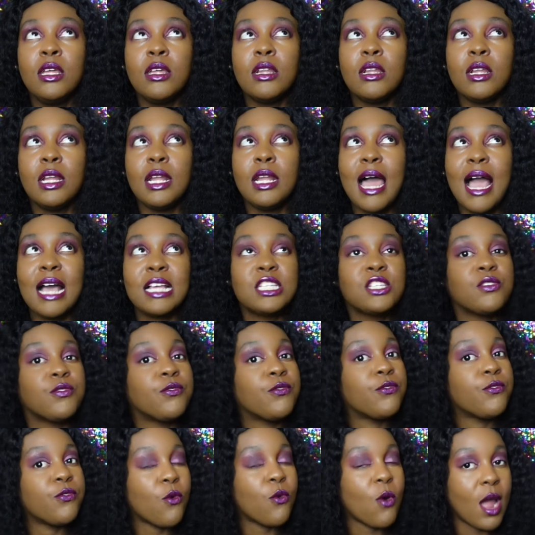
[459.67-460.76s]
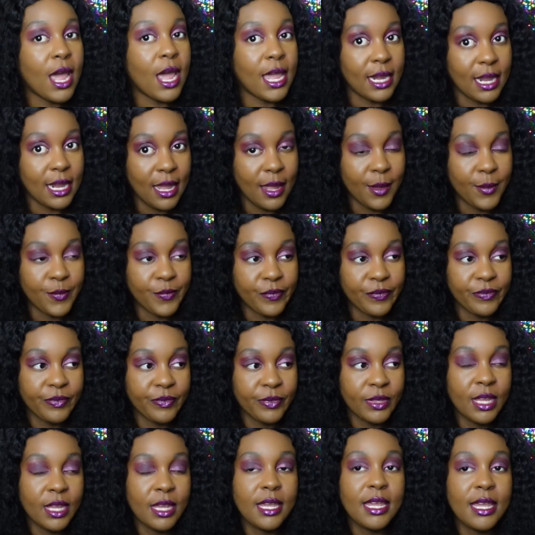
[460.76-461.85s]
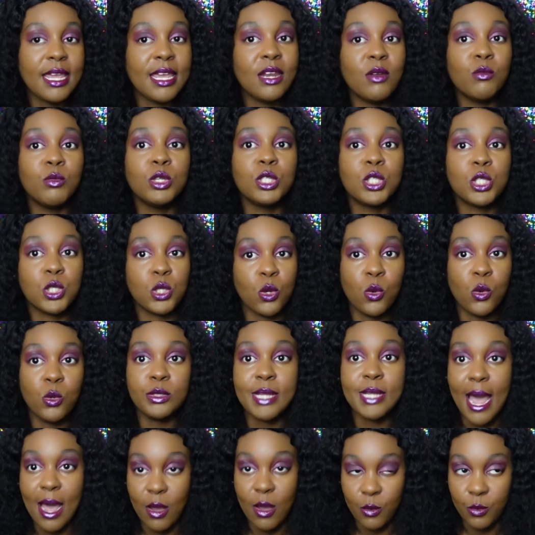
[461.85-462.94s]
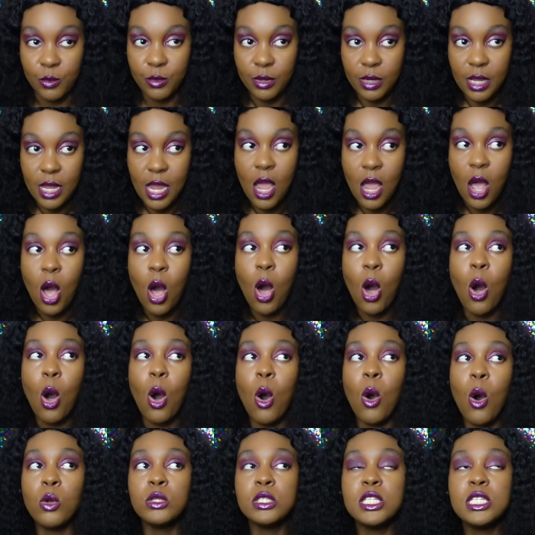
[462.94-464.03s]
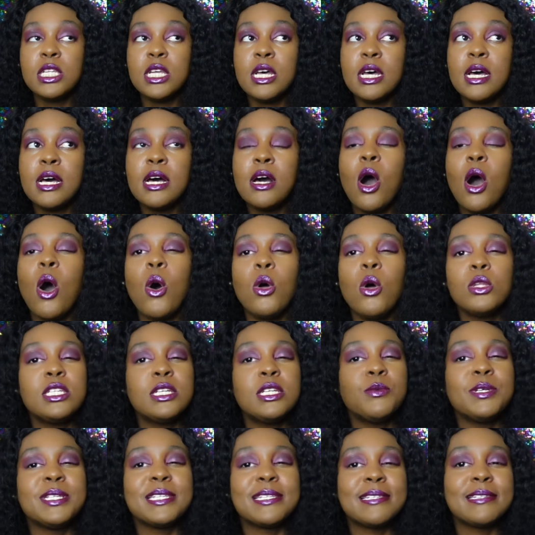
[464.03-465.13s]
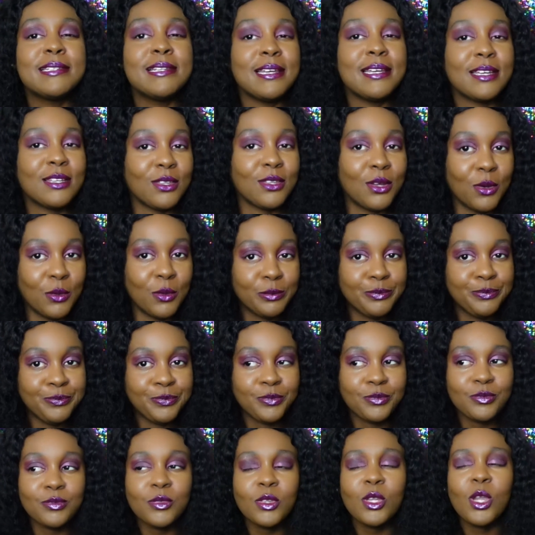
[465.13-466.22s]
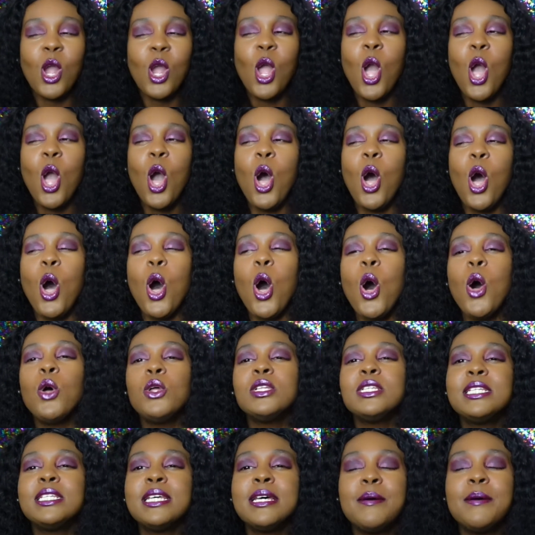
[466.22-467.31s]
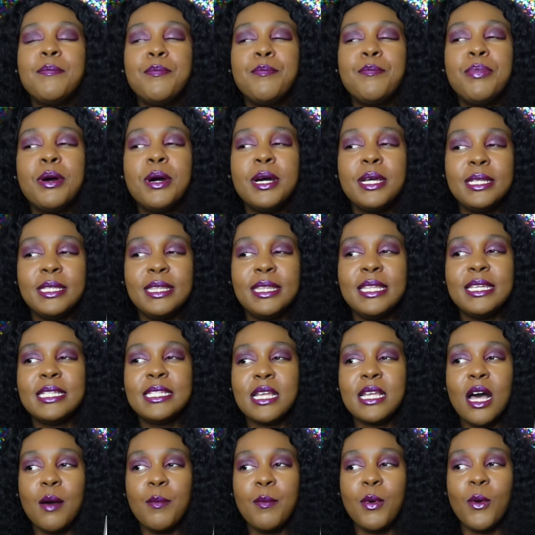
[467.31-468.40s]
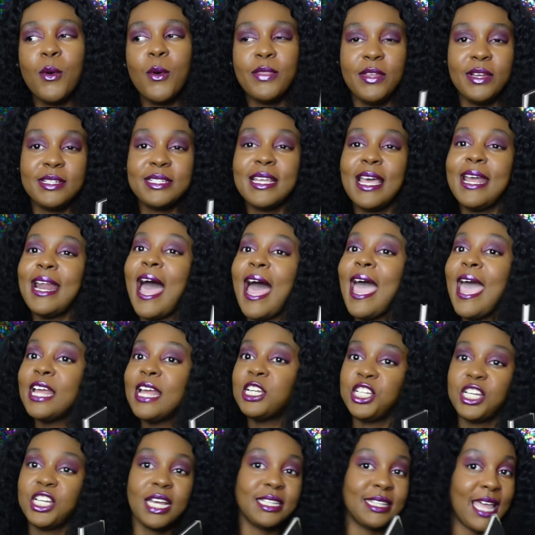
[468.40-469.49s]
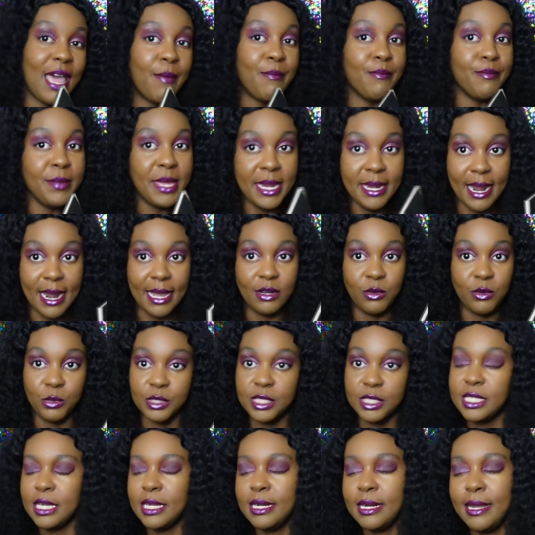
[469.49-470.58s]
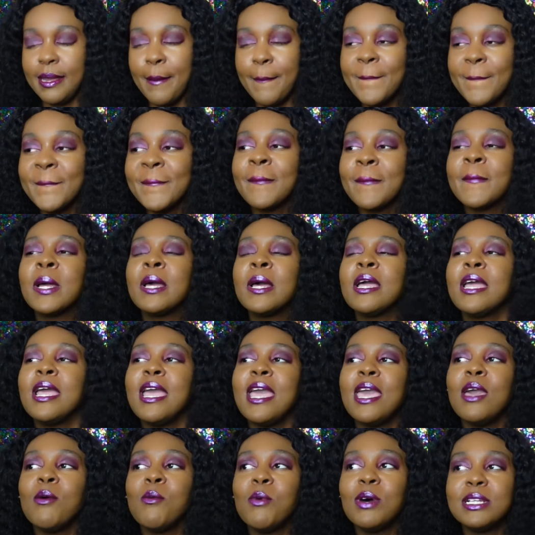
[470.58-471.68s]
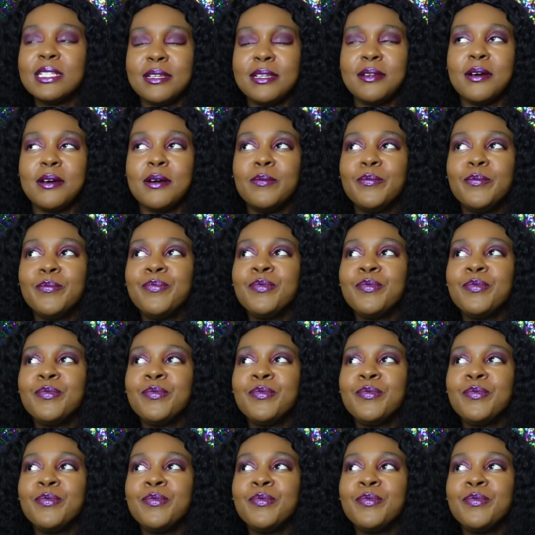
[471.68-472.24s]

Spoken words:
last Friday. It was sold out. Ulta was slick though. Ulta put this up on their site. I had checked at midnight on Sunday. It wasn't up.